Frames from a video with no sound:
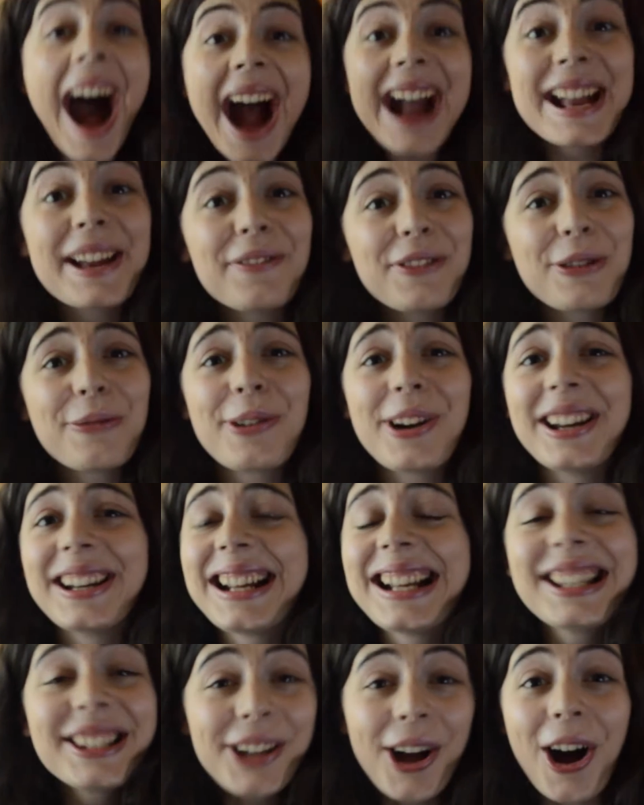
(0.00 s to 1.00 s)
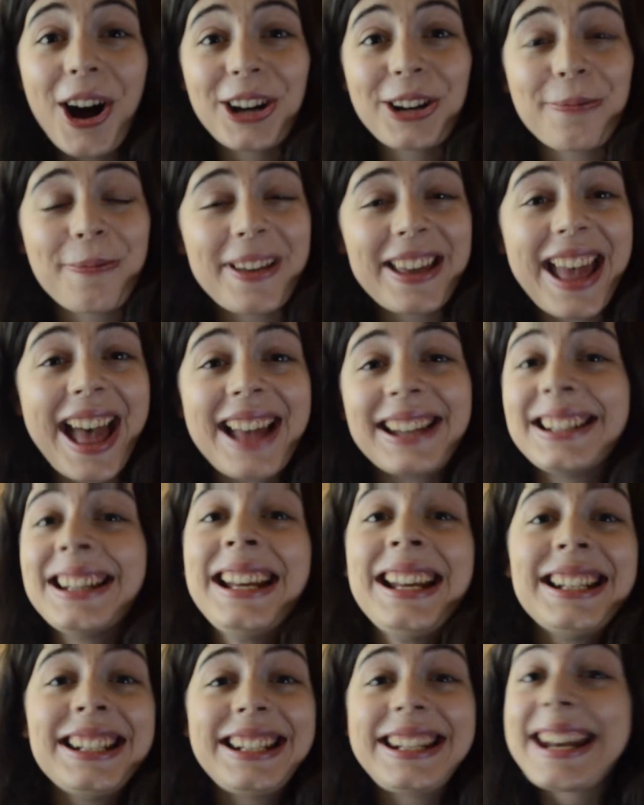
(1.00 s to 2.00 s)
Hi everyone, it's Autumn again.
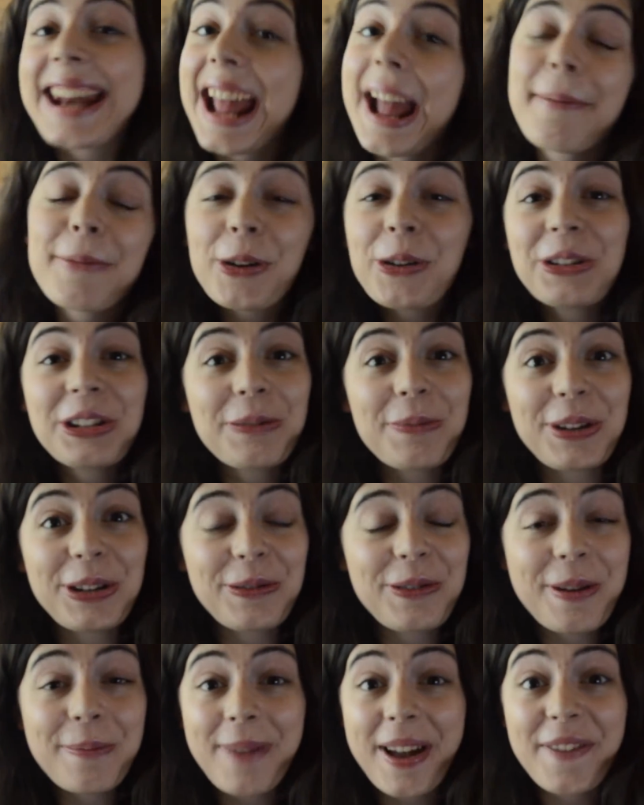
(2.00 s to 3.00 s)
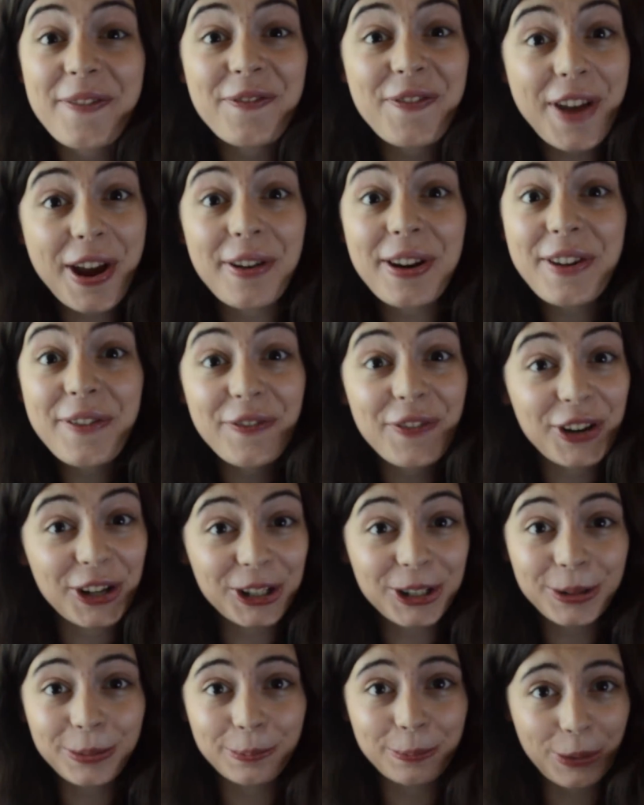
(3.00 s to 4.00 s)
Today I'm going to be doing my very
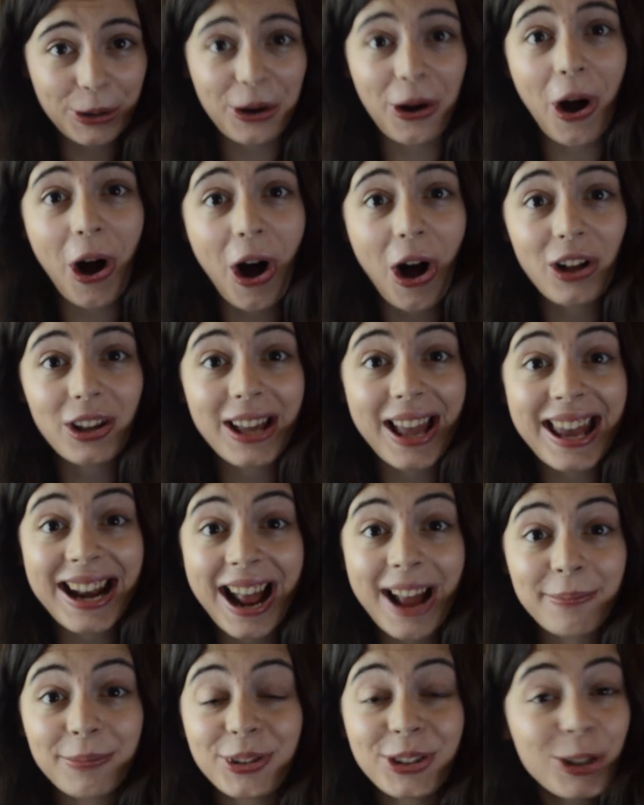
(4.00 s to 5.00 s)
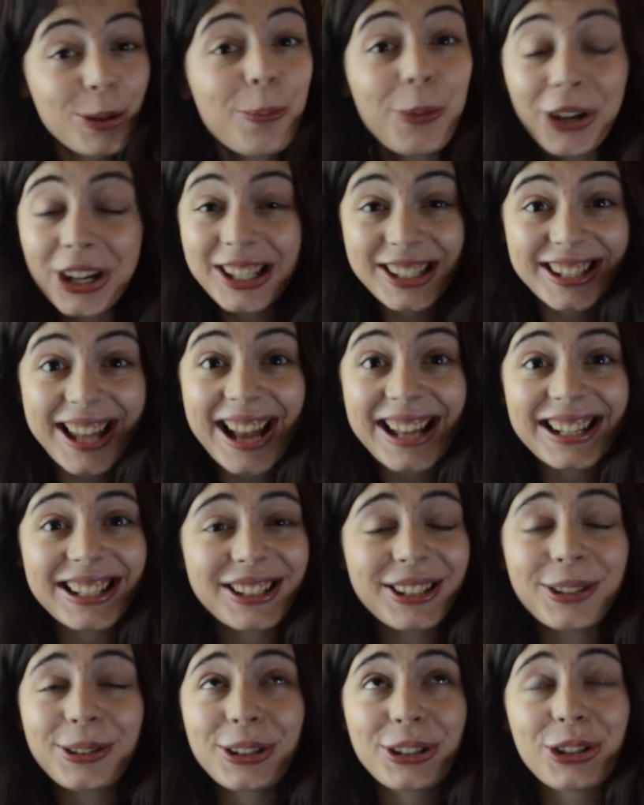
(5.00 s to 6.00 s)
first book haul and I'm super excited,
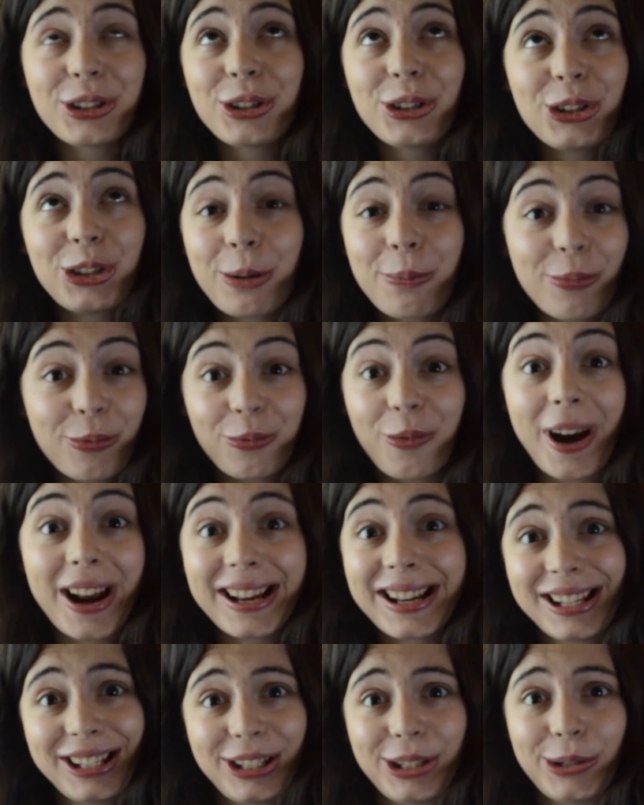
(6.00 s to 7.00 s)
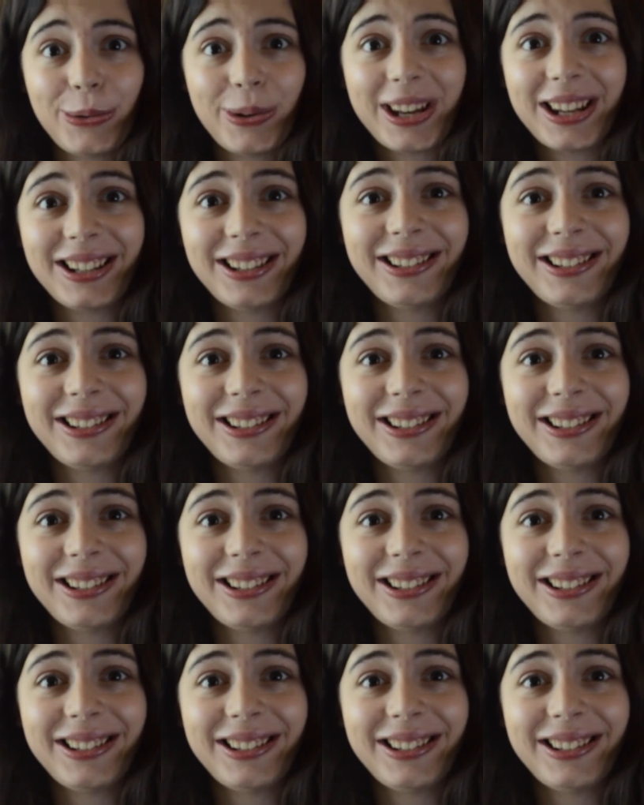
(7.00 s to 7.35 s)
so let's just jump right into it.